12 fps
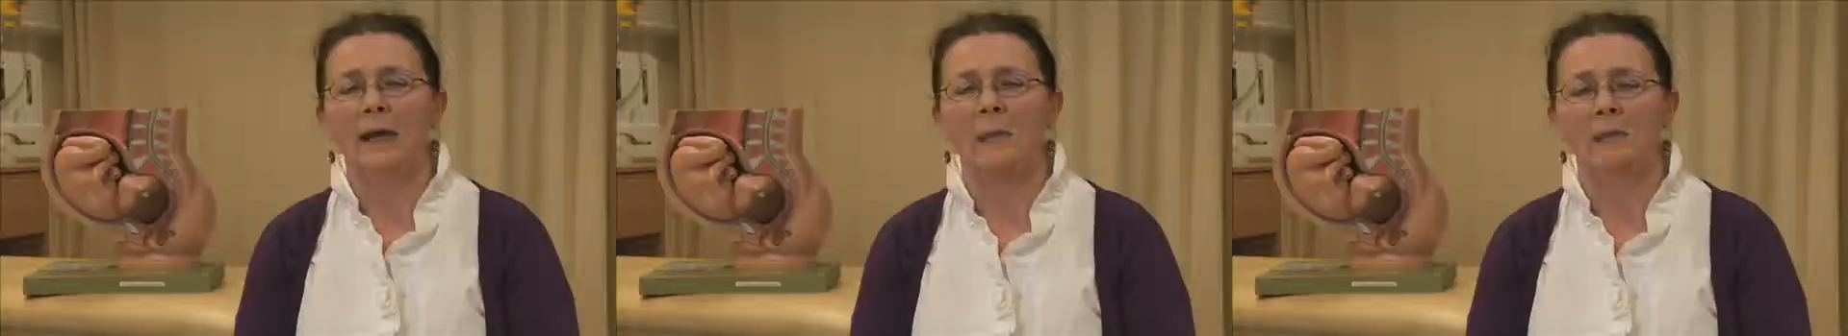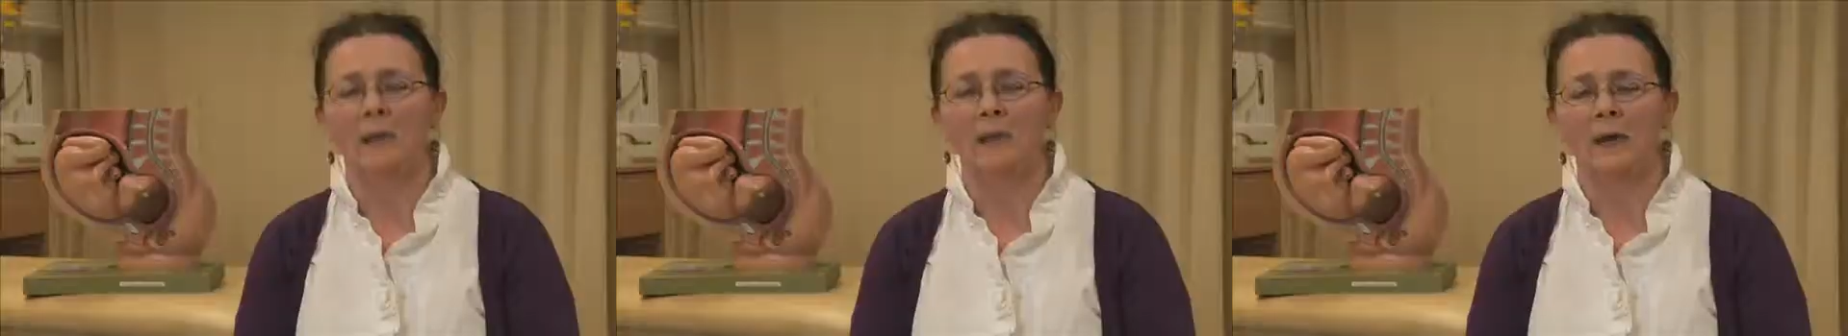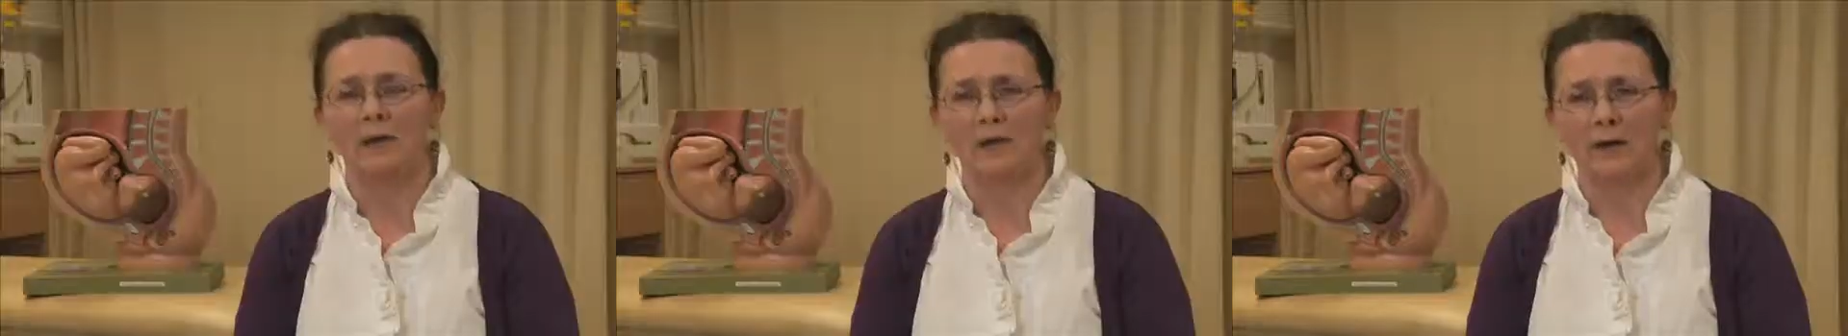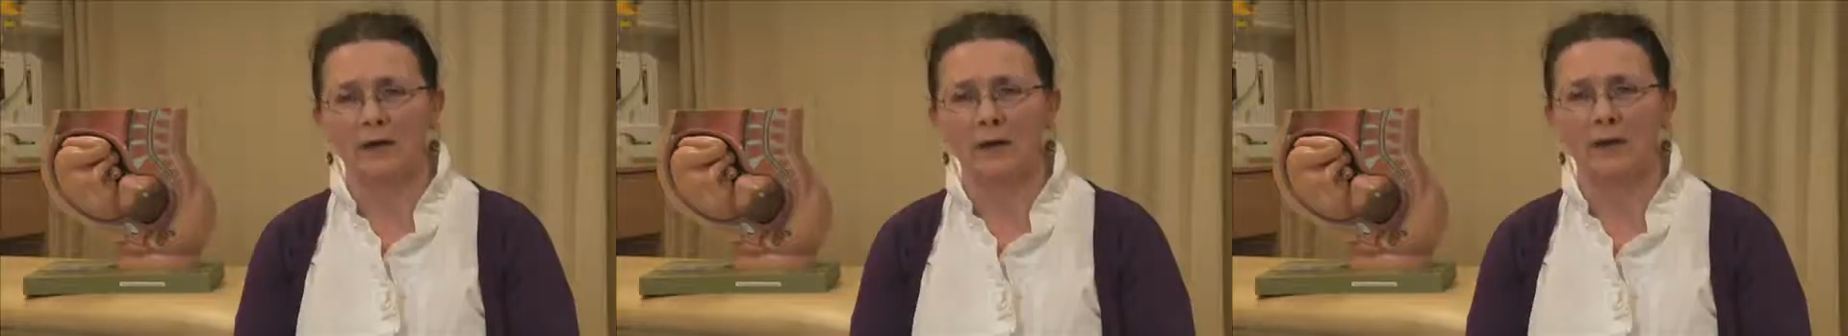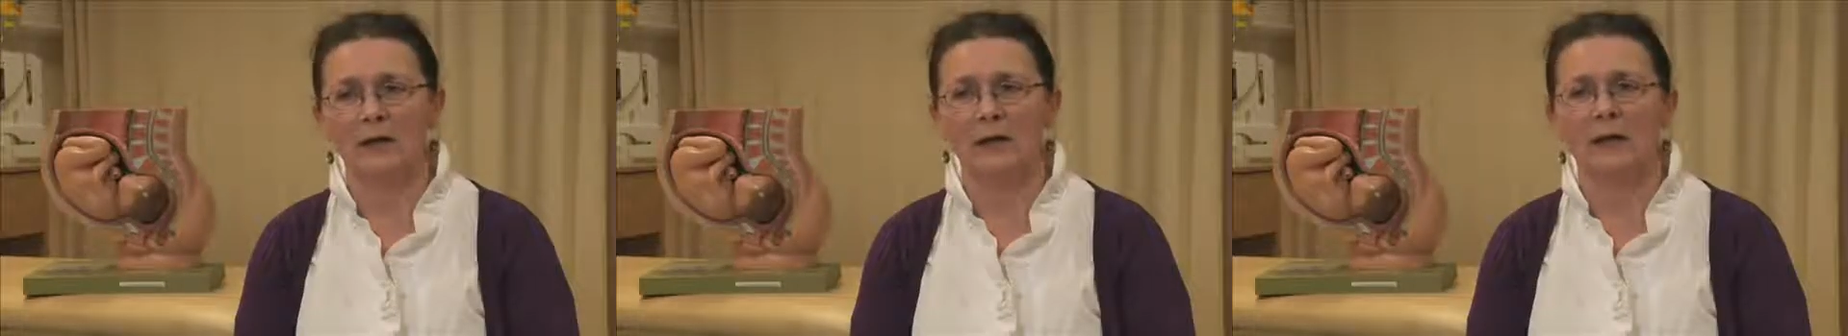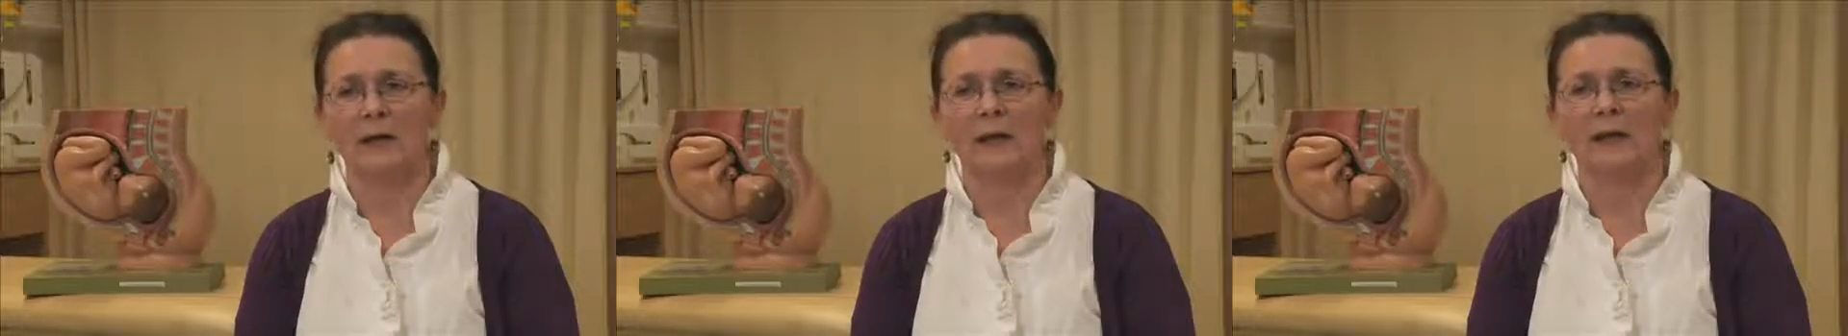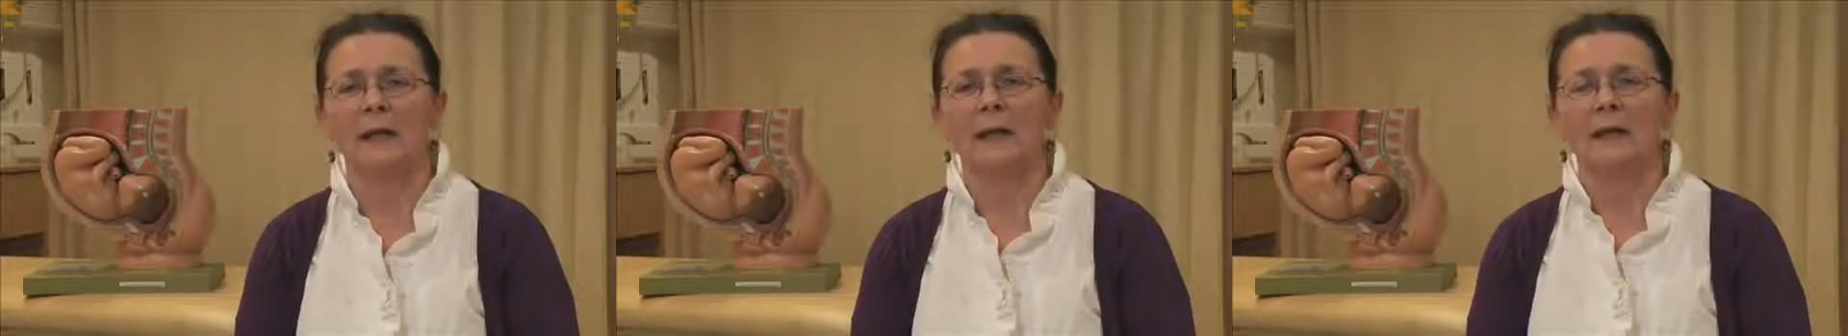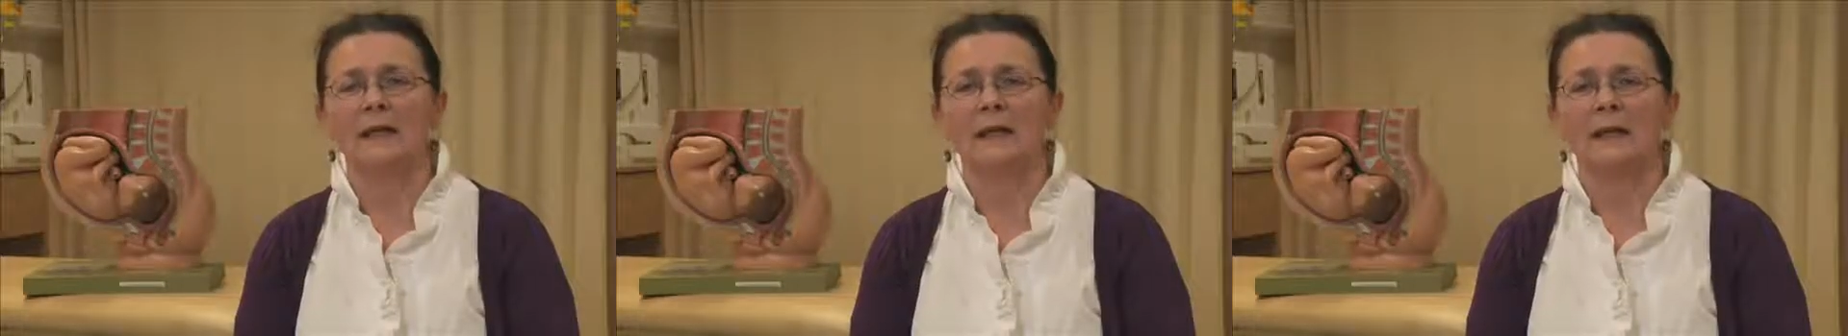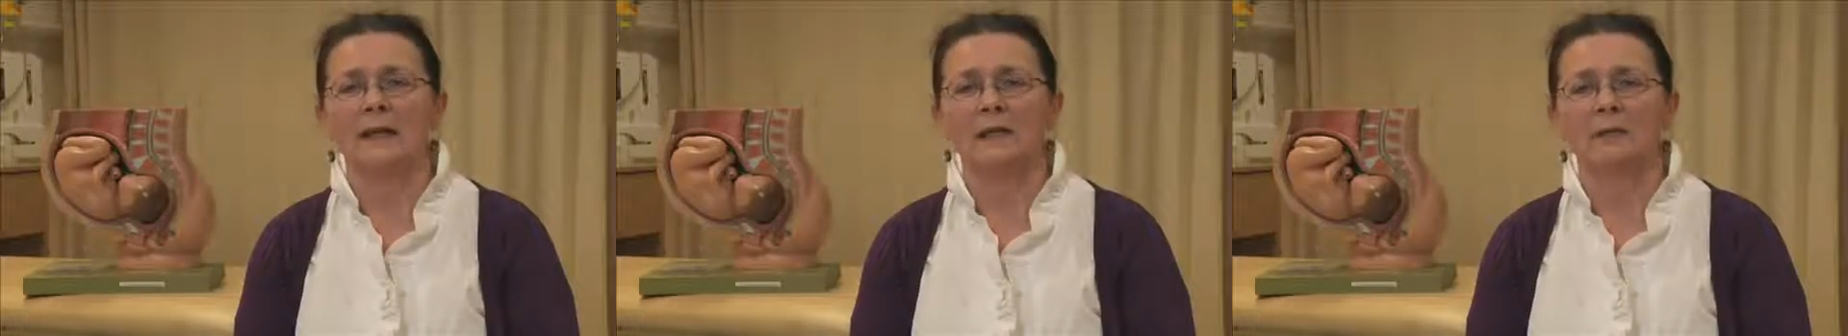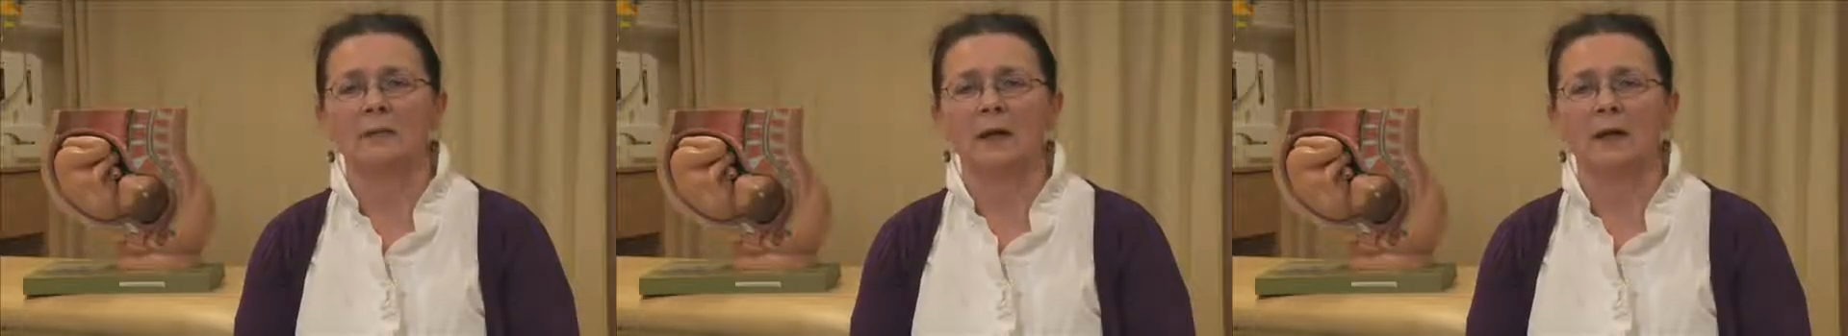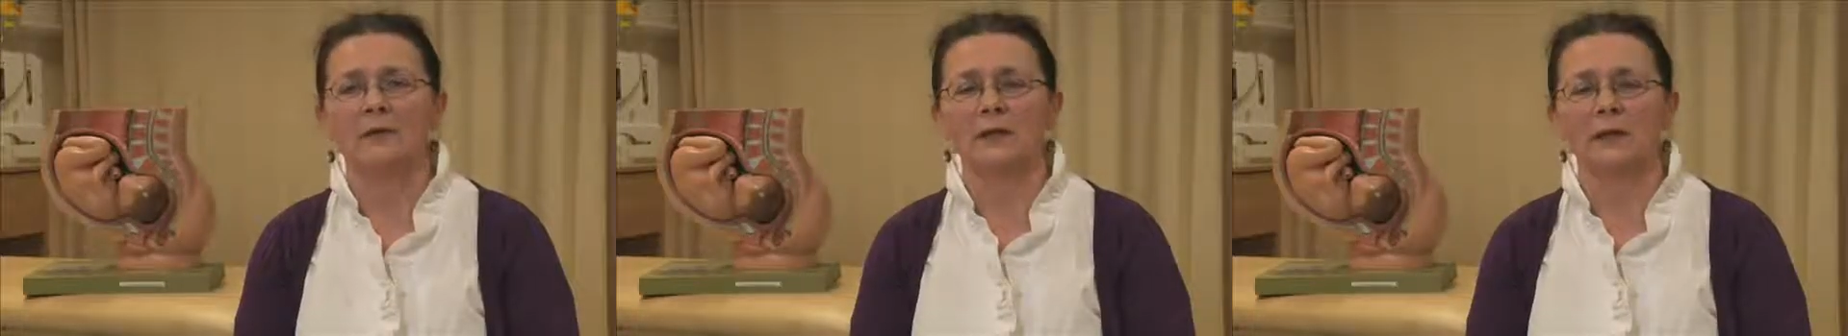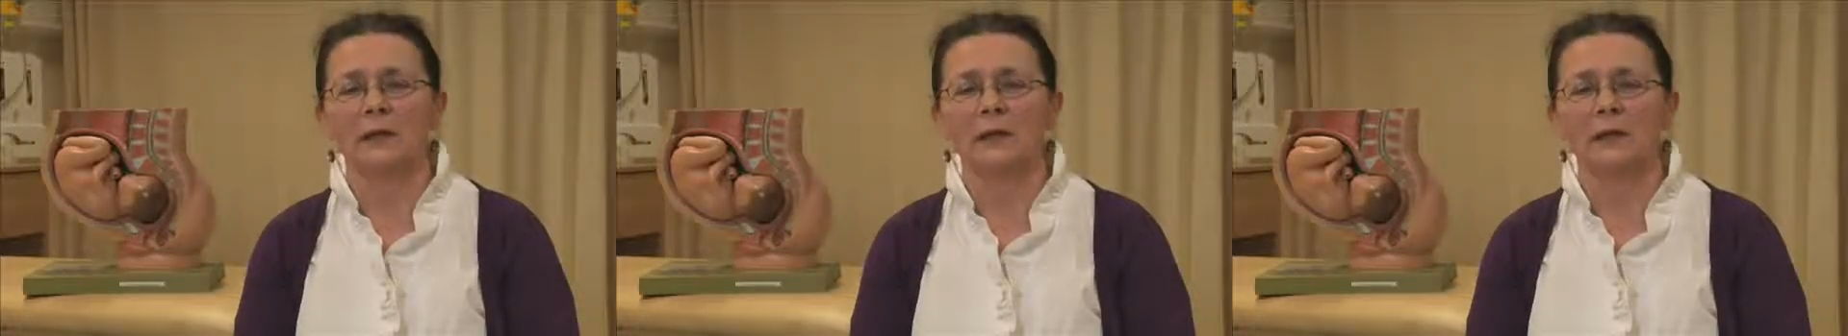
And from very early on, they get involved